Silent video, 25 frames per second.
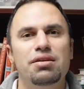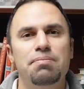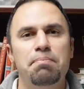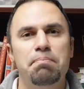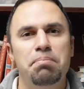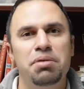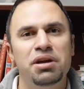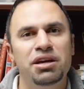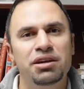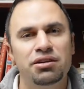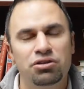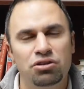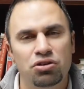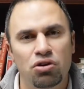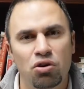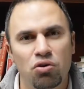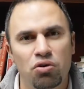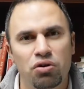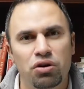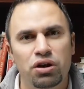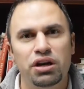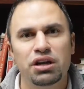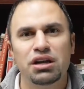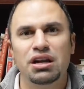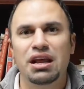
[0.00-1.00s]

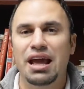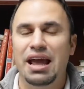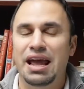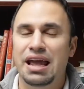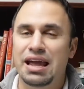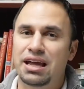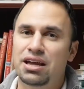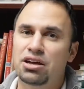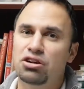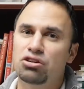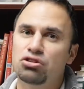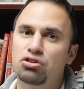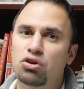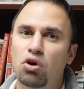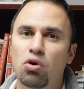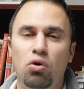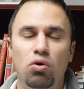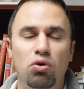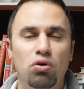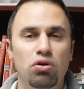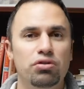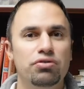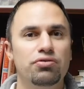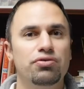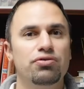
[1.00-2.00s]
Bitcoin, and
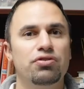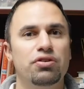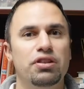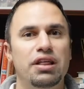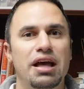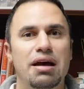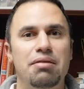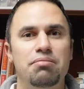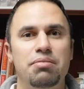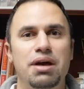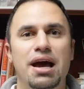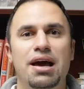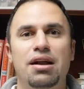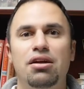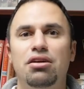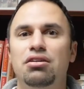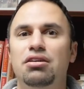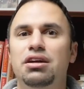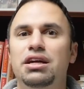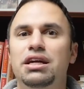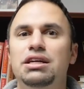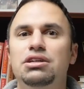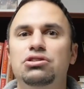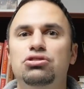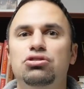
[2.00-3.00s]
gold for that
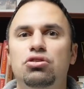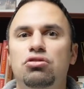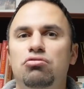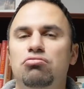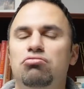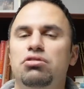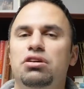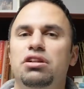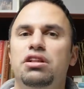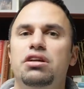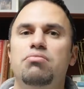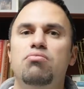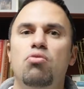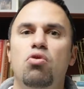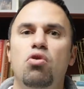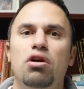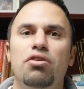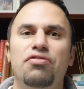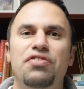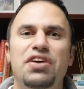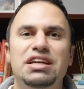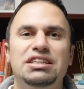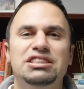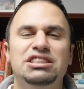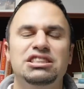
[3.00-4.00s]
matter, is really more
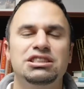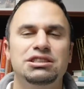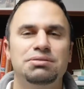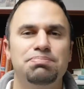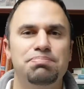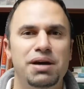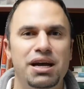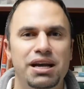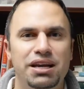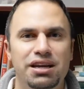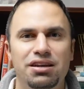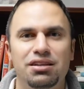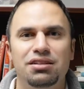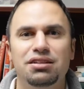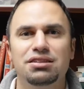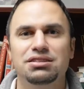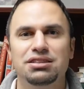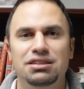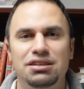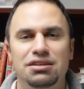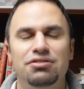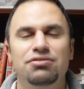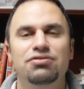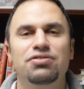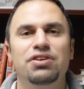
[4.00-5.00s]
of a
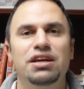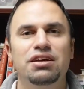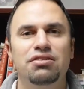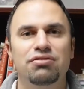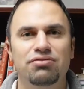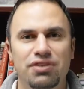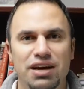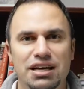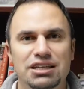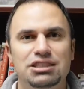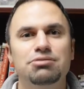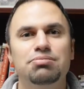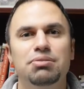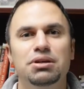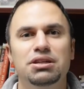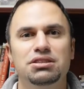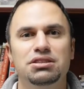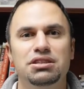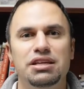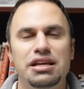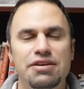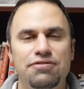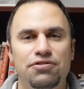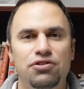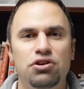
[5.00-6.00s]
speculative
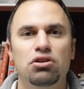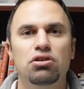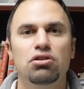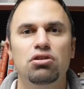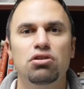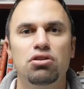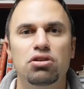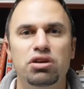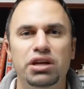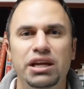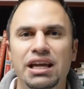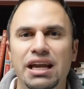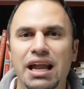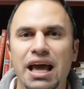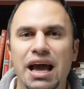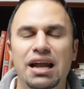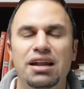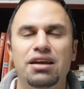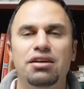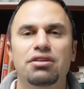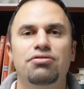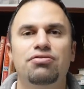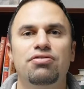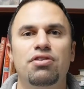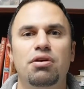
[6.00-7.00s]
investment. If you're looking at
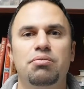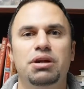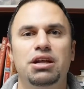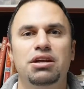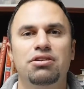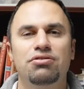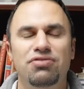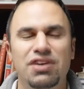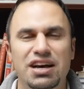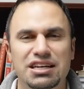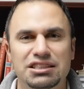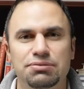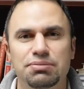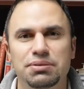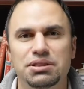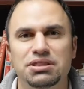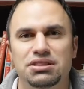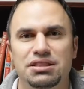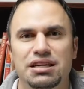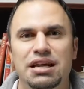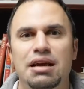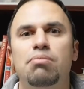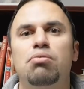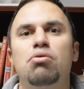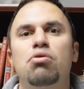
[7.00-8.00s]
it from an investment
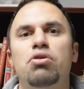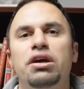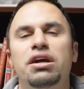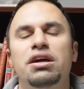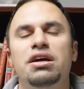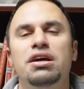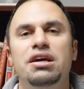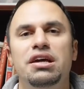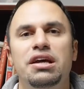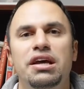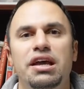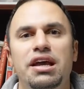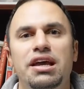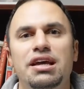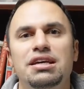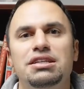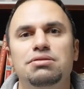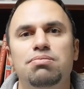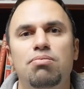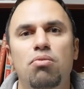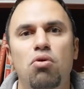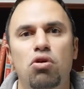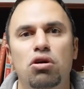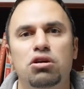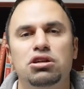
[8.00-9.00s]
standpoint,
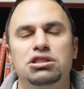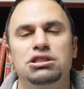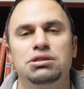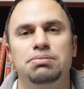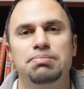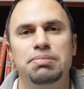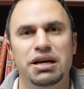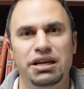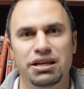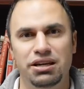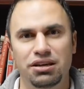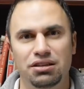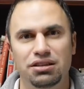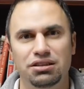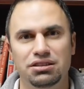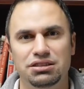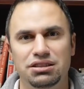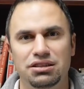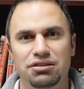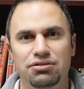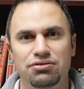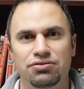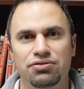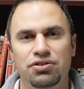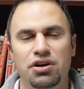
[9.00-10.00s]
it's more
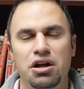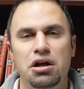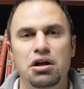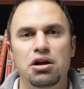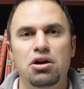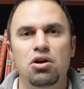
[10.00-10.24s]
speculative.